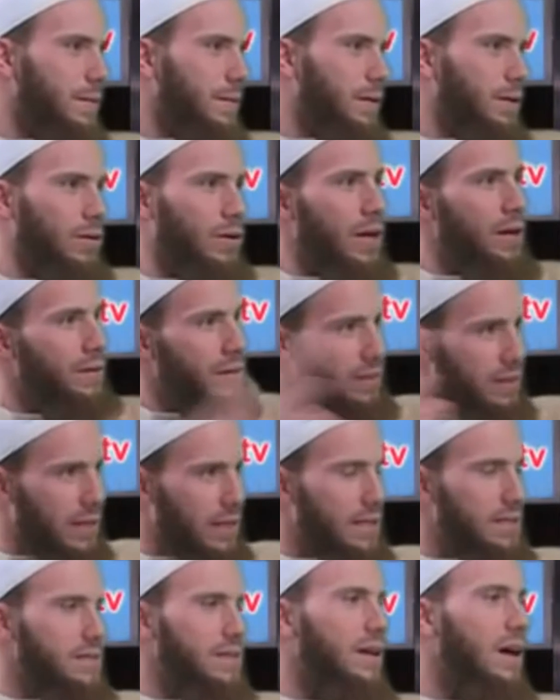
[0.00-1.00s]

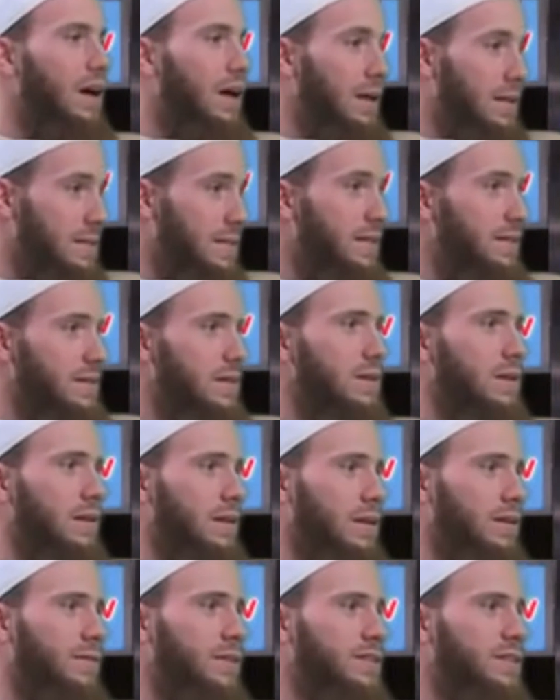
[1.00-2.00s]
Everything exists in
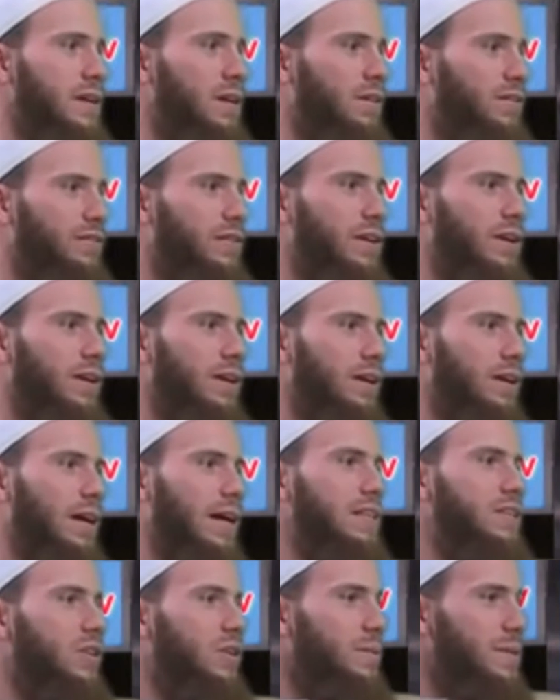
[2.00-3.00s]
and of itself.
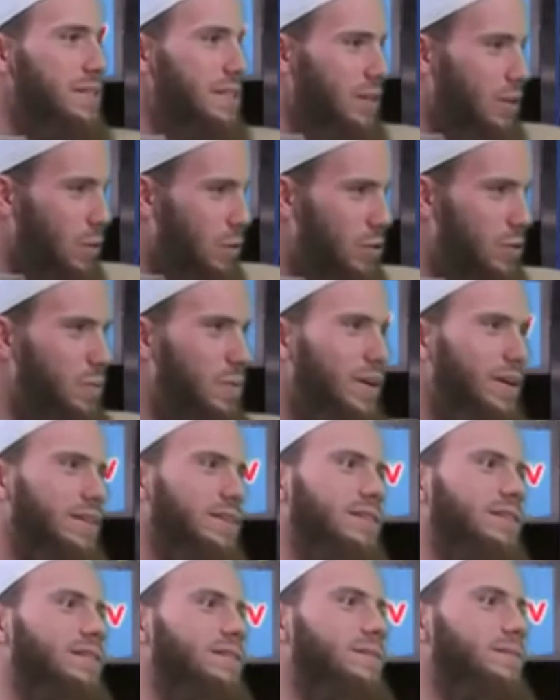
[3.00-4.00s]
I told him, I said, hold your
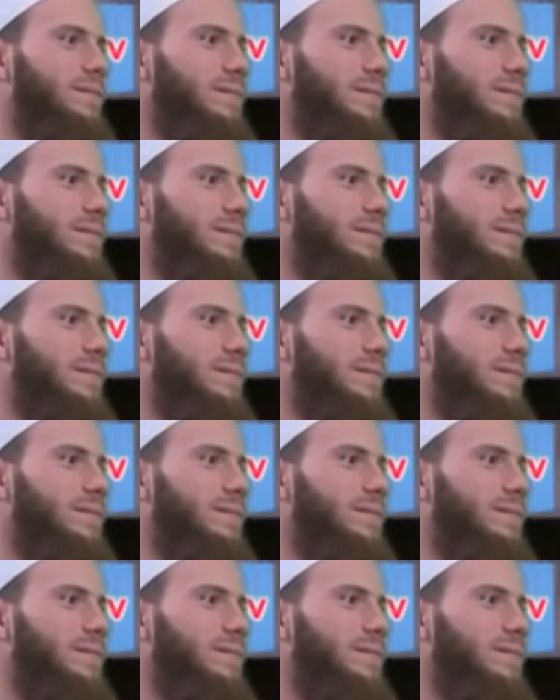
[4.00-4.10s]
breath.